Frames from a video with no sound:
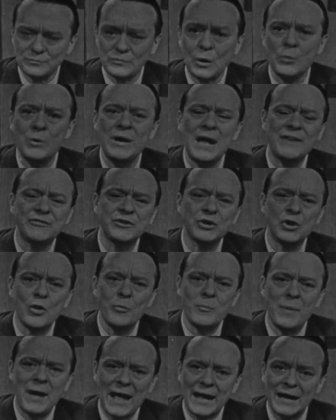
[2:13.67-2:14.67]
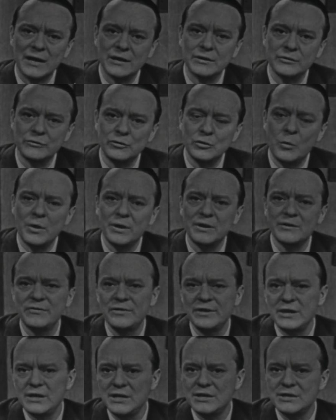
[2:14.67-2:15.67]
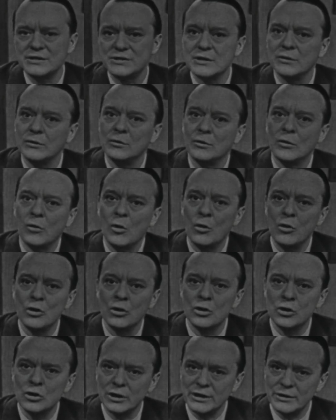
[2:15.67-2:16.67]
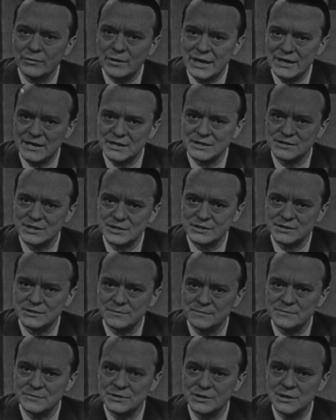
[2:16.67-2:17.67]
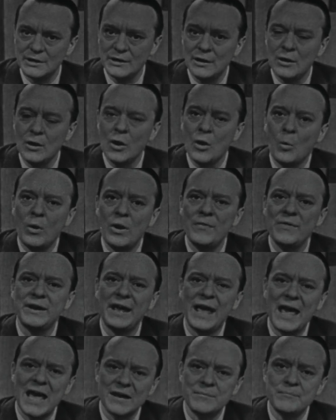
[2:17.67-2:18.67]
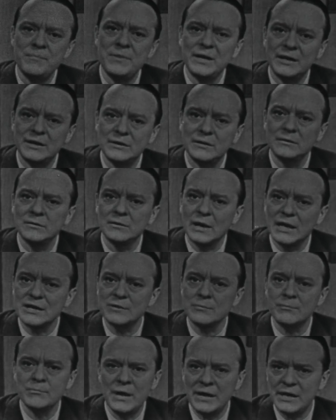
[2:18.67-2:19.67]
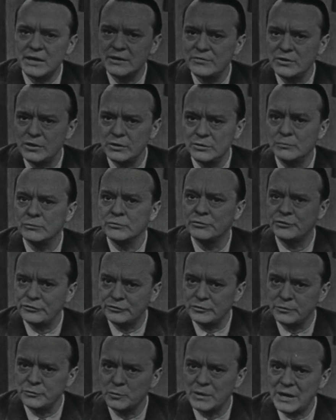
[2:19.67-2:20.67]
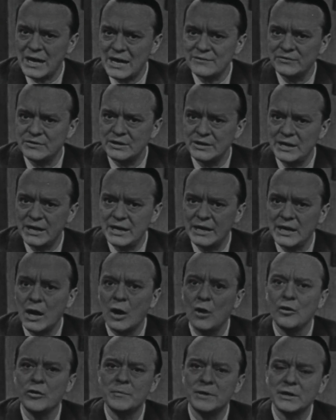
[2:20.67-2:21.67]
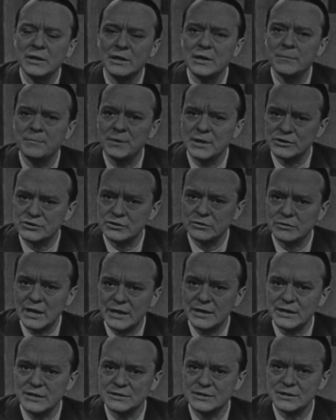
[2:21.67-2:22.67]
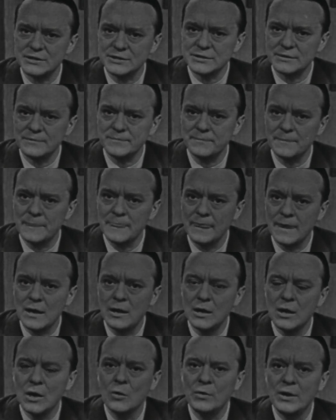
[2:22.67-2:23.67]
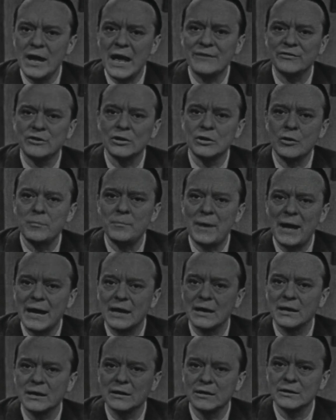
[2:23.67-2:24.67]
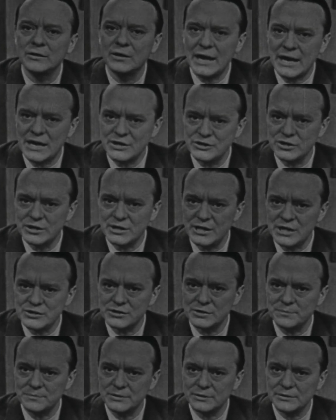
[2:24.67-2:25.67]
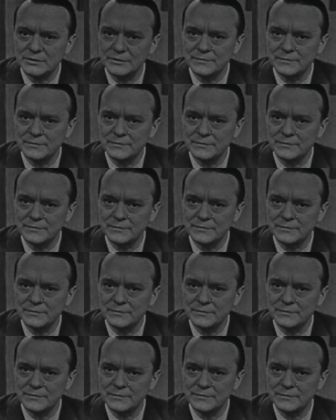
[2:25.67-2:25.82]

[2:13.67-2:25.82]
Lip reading: we have to go back to one of these early writing systems, one that had been, like many of the systems we have today, ultimately a picture writing system. We have to go back to ancient Egypt,